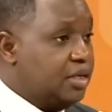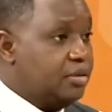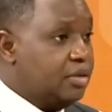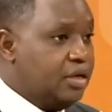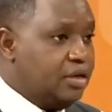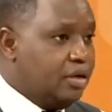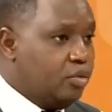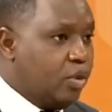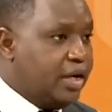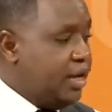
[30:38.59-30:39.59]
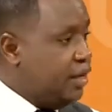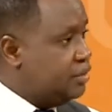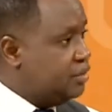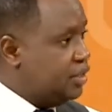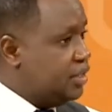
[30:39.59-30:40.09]
and
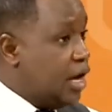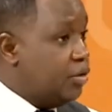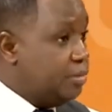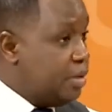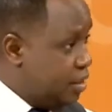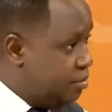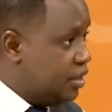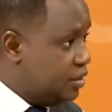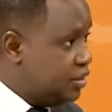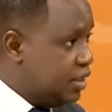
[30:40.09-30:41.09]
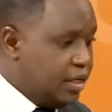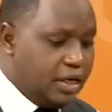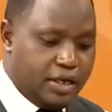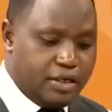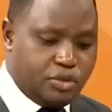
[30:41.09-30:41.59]
weddings and dowry payments
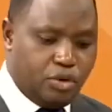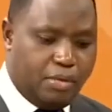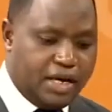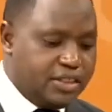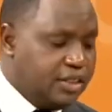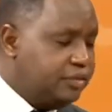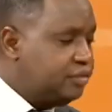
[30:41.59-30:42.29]
and so much.